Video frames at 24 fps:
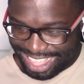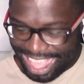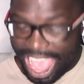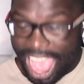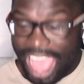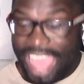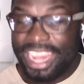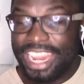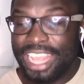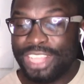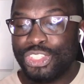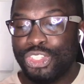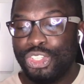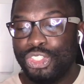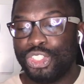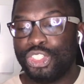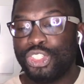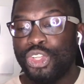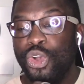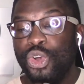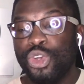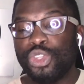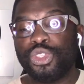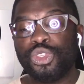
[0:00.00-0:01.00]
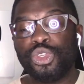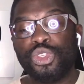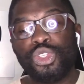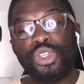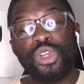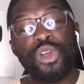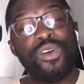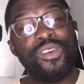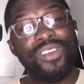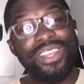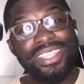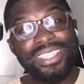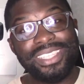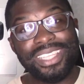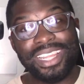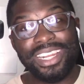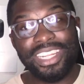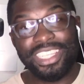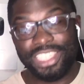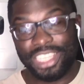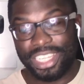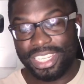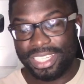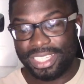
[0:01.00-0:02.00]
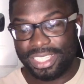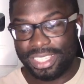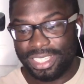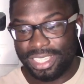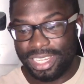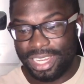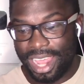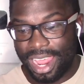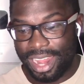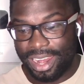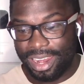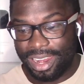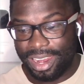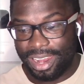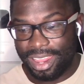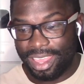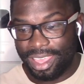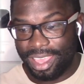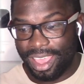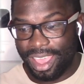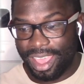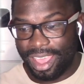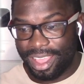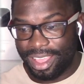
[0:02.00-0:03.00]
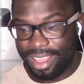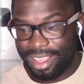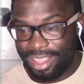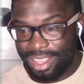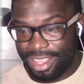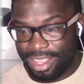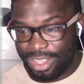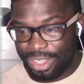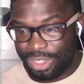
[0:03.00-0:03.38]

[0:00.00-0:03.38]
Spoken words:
And that goes to show intelligence that they are.